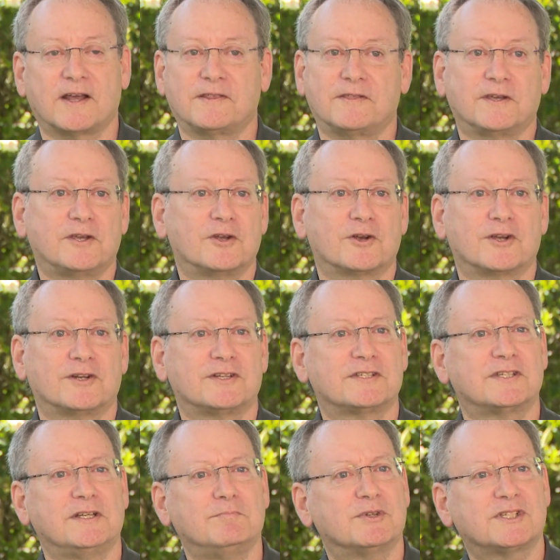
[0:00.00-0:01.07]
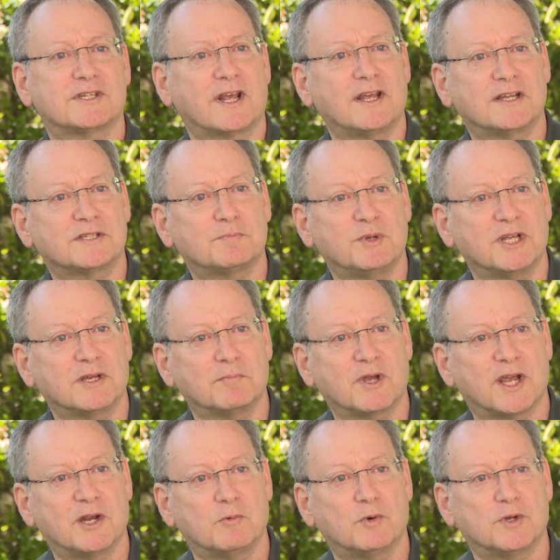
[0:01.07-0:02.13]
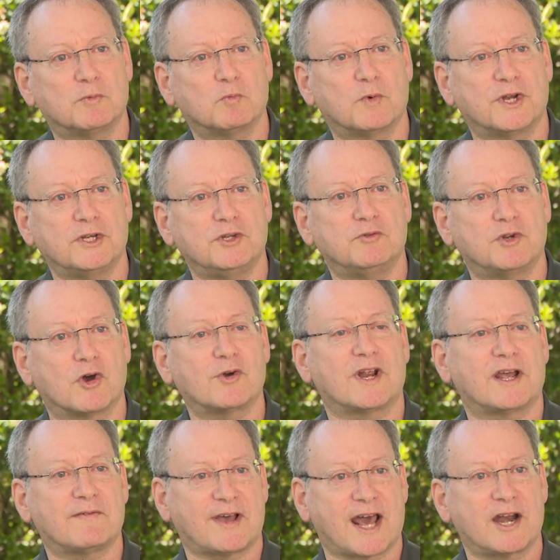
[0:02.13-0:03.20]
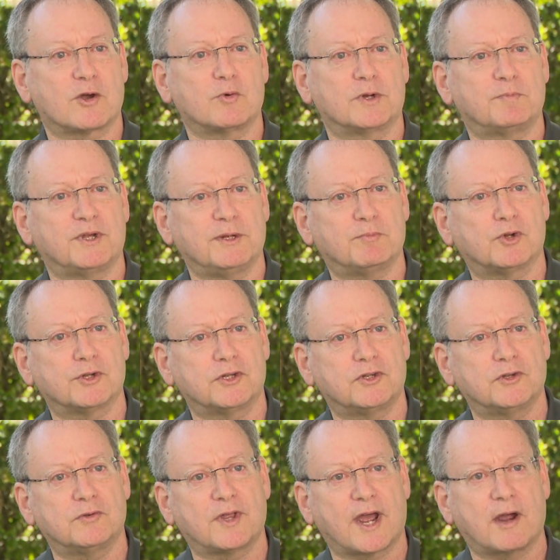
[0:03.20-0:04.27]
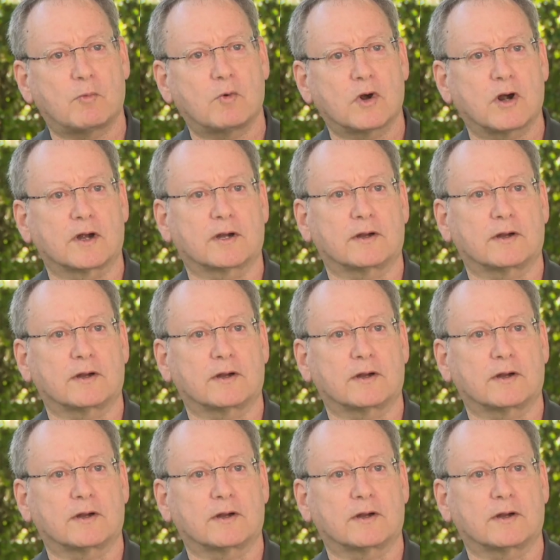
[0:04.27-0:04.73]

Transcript: I think you're going to see mistakes being made when, when you don't have adequate people to do that work.